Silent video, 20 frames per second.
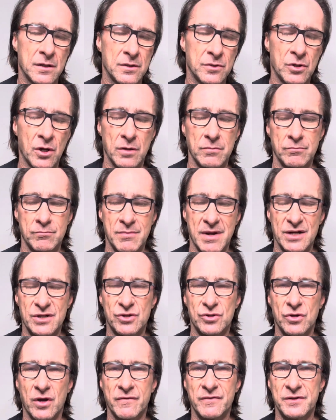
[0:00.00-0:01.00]
Not
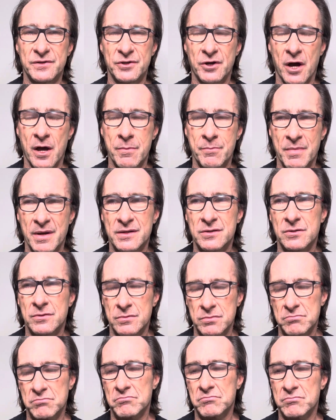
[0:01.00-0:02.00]
much of the diet, but
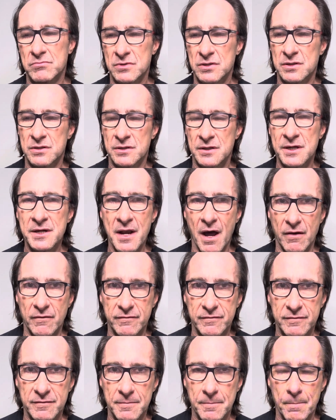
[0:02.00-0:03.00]
enough.
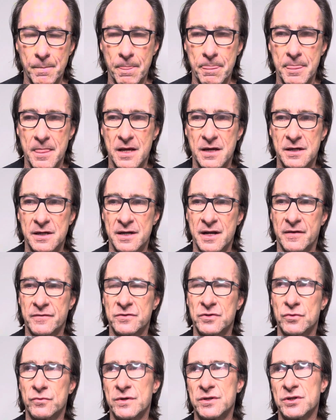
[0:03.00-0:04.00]
Enough
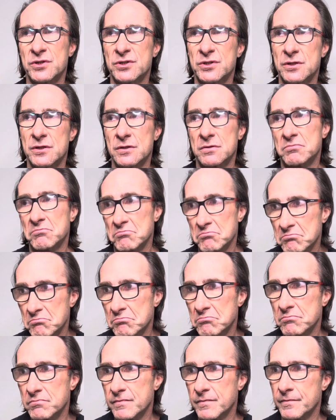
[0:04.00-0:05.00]
to register
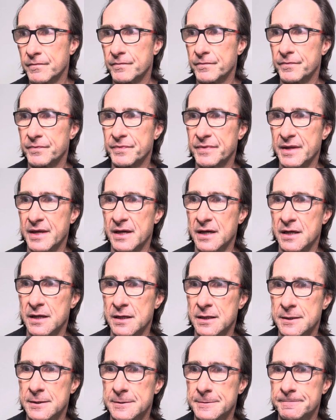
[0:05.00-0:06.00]
uh,
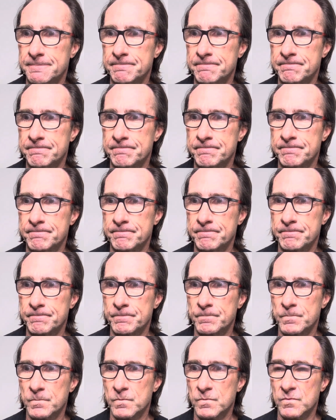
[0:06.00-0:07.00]

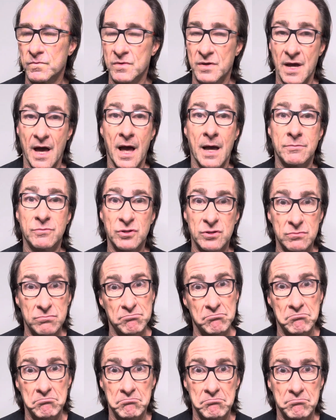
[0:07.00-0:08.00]
carbs
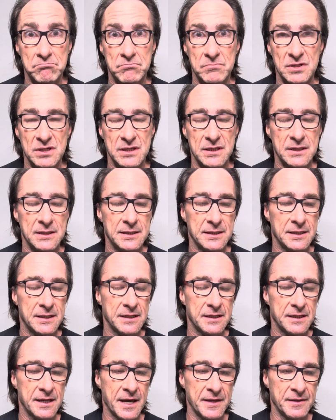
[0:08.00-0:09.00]

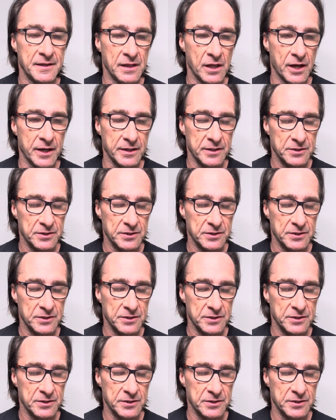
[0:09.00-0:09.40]
and the like.